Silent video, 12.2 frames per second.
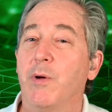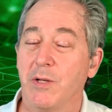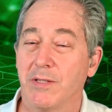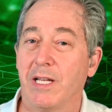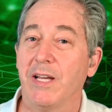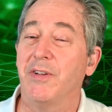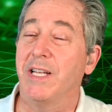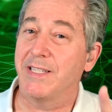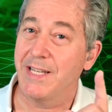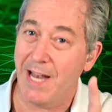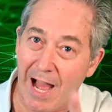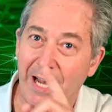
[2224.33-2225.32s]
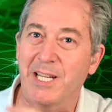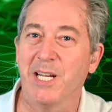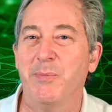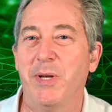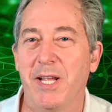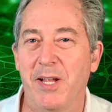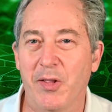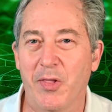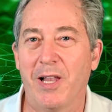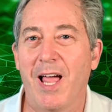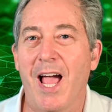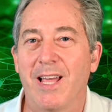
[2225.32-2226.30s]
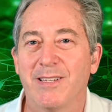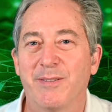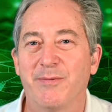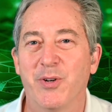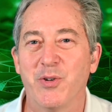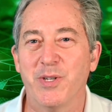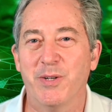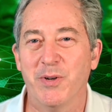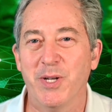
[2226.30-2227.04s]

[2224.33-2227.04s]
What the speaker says: Windows 11 is not going to be the last version of